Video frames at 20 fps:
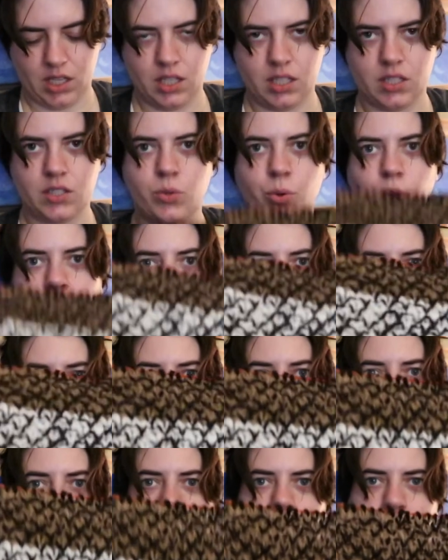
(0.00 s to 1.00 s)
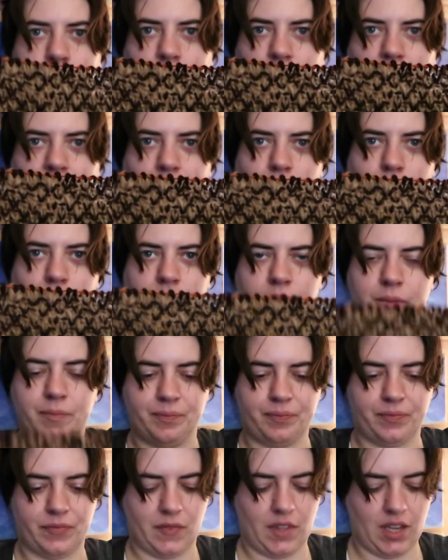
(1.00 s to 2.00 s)
sort of tawny brown.
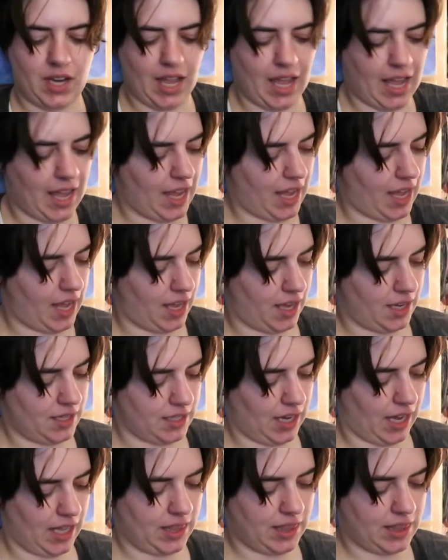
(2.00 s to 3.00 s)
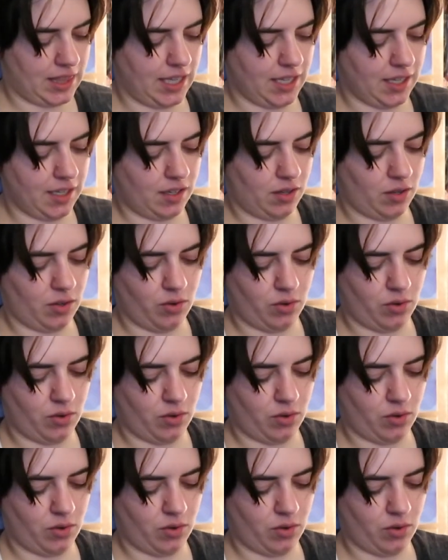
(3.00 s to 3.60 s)
And I think